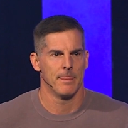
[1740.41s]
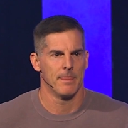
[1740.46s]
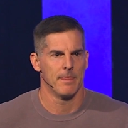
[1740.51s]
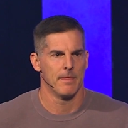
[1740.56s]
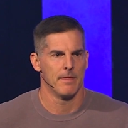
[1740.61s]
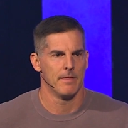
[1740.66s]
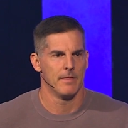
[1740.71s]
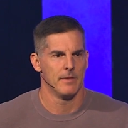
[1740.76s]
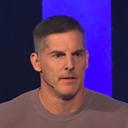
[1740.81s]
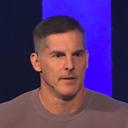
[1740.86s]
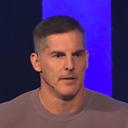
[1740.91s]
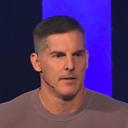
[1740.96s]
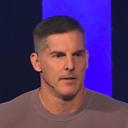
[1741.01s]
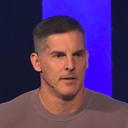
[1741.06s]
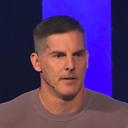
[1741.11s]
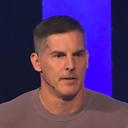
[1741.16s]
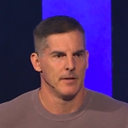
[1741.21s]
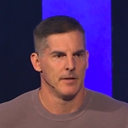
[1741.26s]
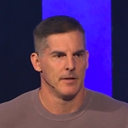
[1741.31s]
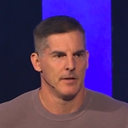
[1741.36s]

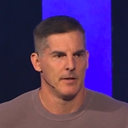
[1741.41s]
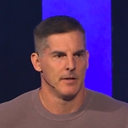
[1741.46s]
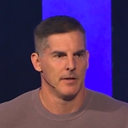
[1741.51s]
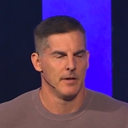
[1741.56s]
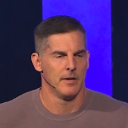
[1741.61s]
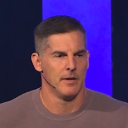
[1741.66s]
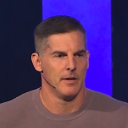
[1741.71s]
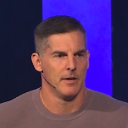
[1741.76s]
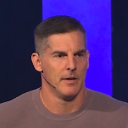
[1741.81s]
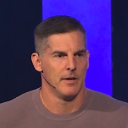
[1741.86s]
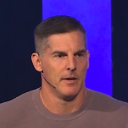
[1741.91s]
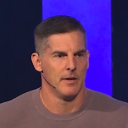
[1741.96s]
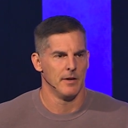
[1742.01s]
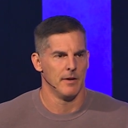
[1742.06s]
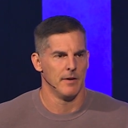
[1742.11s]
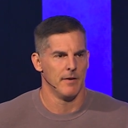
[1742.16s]
[no speech]